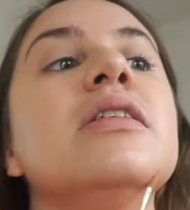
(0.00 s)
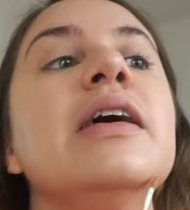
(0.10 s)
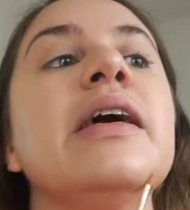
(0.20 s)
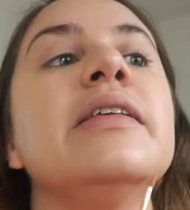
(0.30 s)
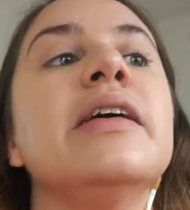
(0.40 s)
So
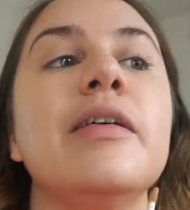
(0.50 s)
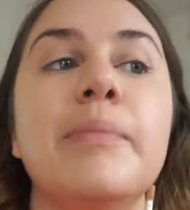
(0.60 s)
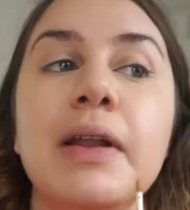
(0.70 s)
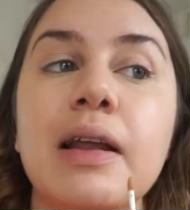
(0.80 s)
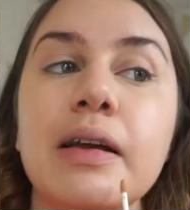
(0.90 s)
like I said, I've
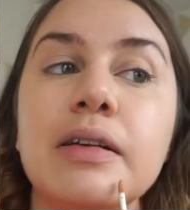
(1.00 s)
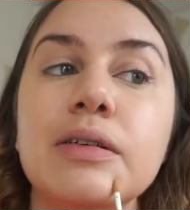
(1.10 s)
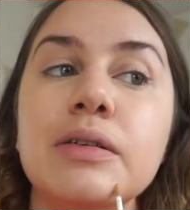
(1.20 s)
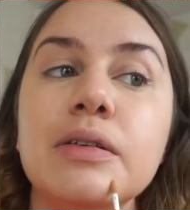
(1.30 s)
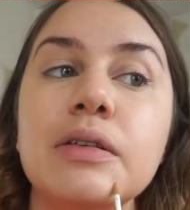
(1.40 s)
been like
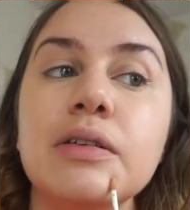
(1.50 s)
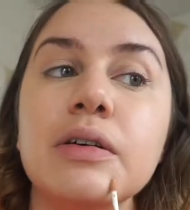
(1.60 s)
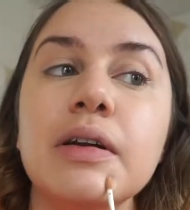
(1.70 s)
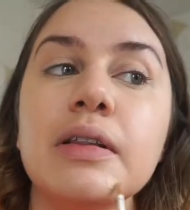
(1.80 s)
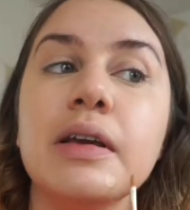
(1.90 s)

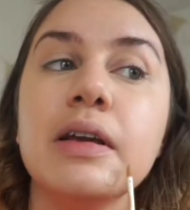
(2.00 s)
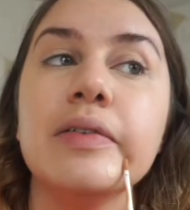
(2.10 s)
trying to think